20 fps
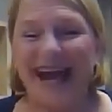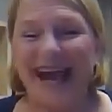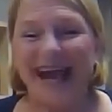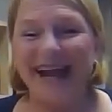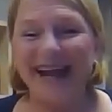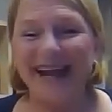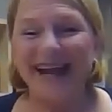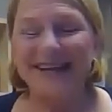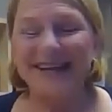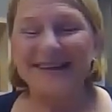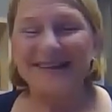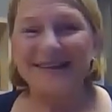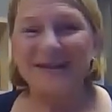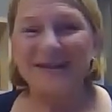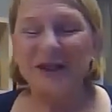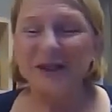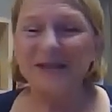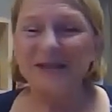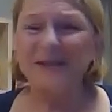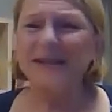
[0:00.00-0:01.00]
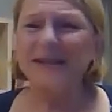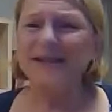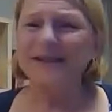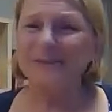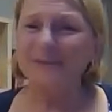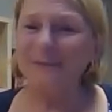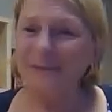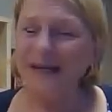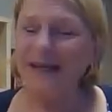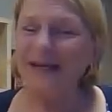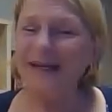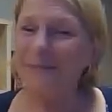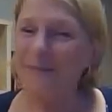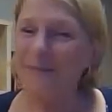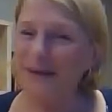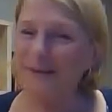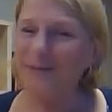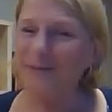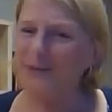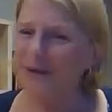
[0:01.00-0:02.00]
and she sees many
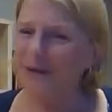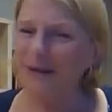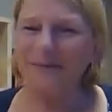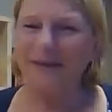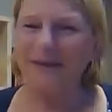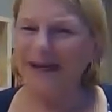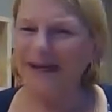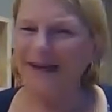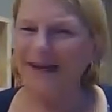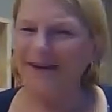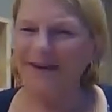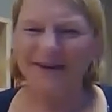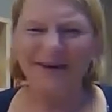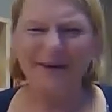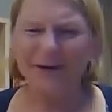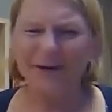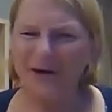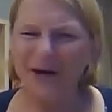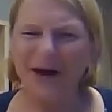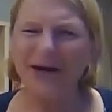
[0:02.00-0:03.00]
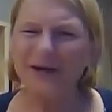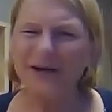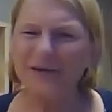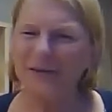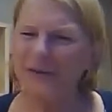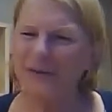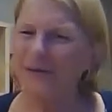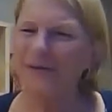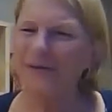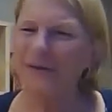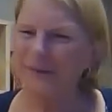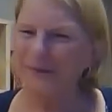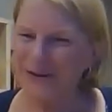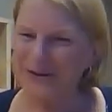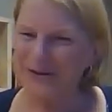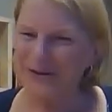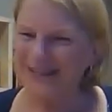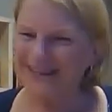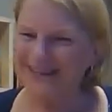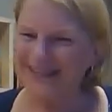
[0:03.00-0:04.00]
people come in that are not true
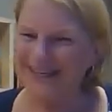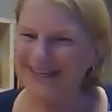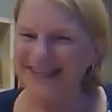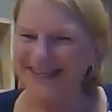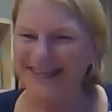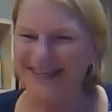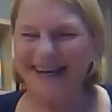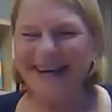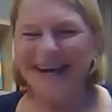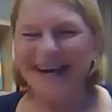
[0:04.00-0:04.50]
emergencies,